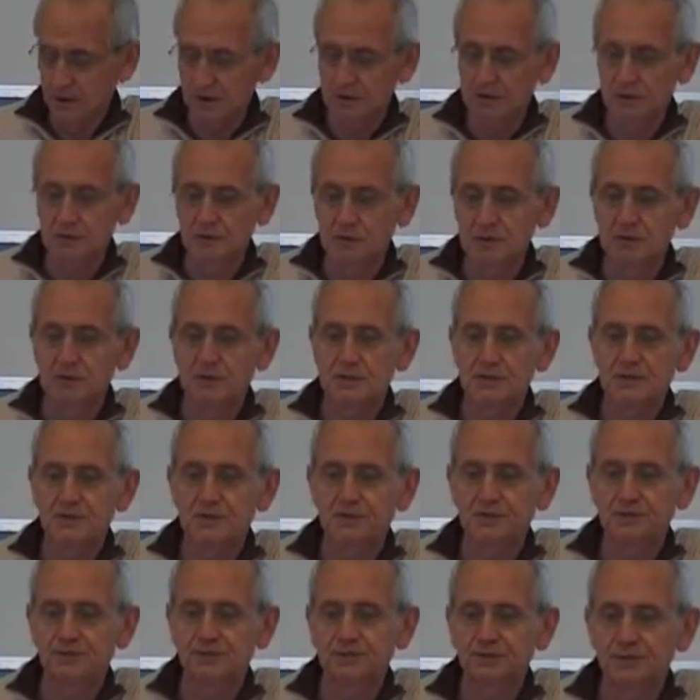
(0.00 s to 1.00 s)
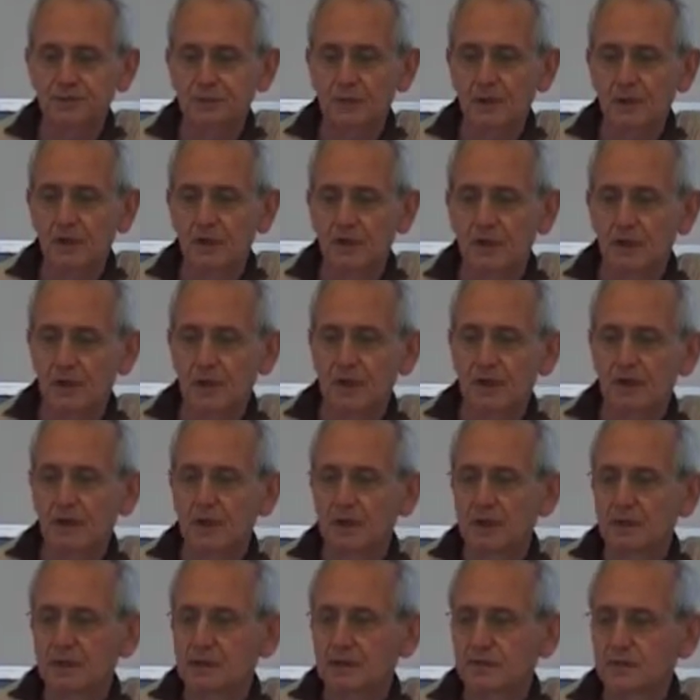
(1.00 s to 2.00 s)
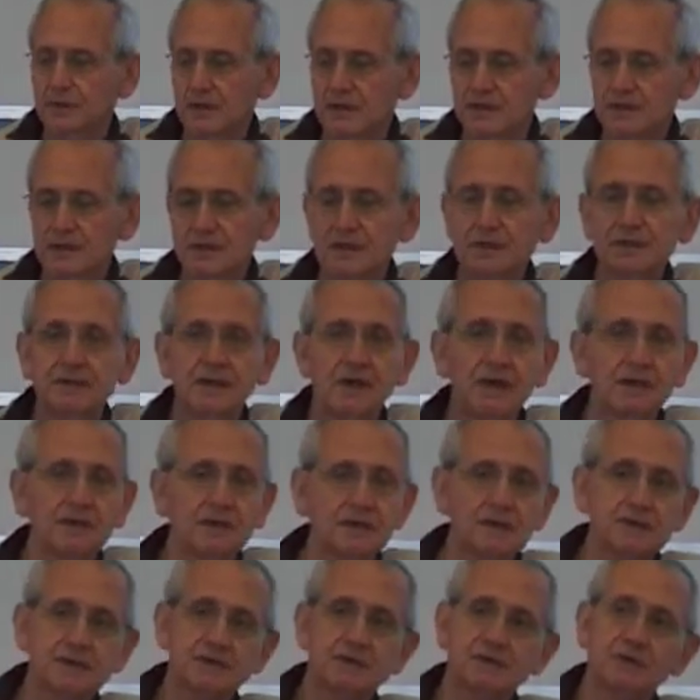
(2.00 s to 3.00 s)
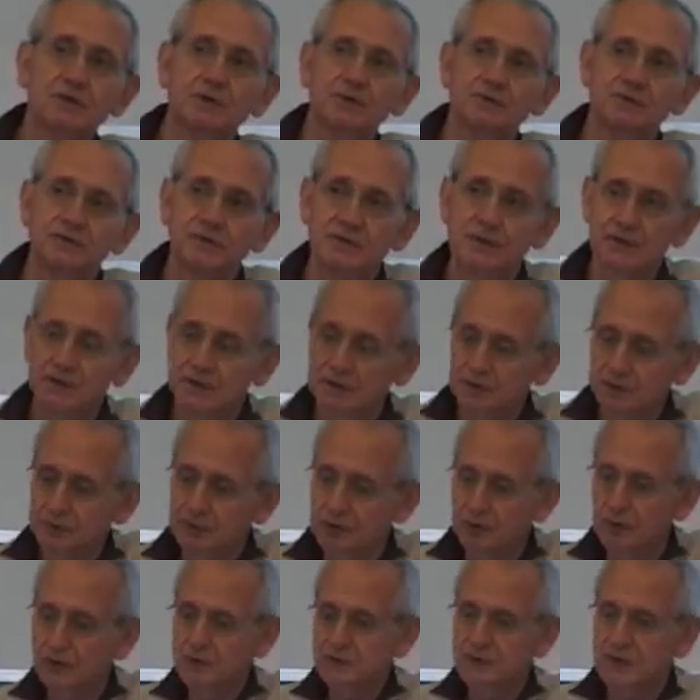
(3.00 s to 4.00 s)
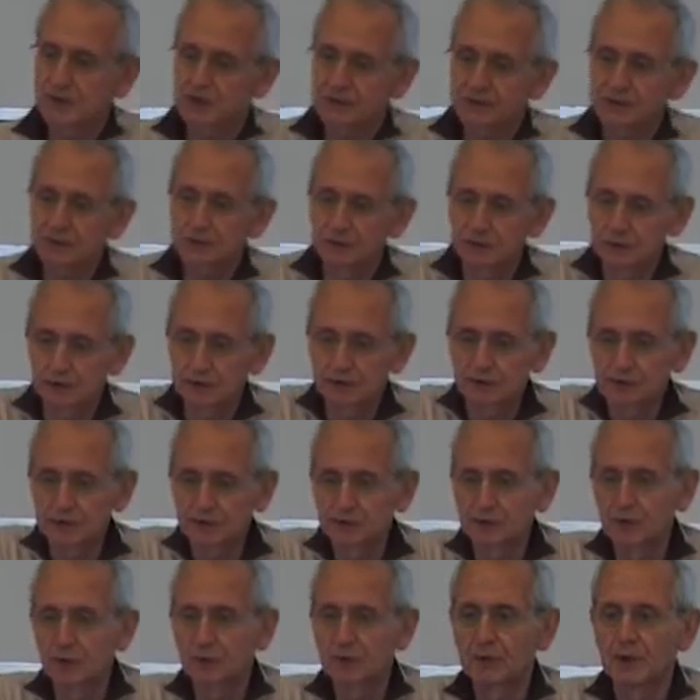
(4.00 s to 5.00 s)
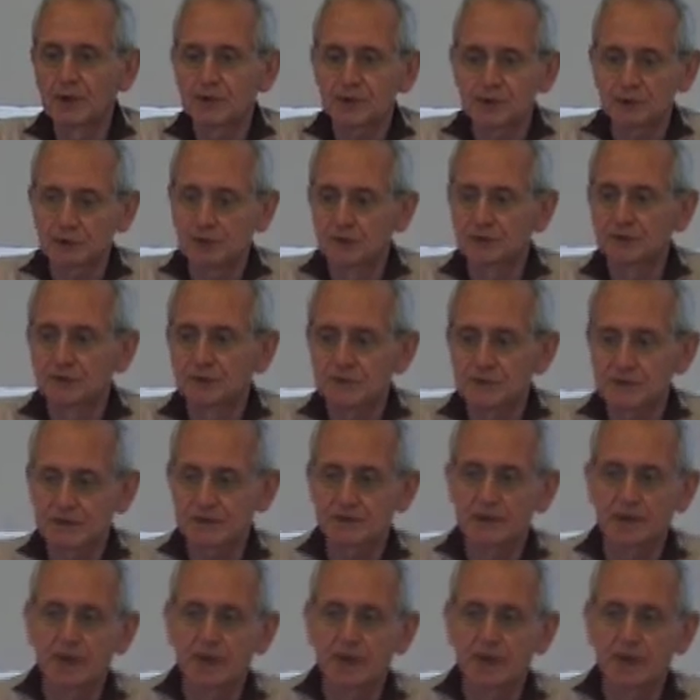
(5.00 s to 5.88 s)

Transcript: activities. The facilitators of the project were the information officer.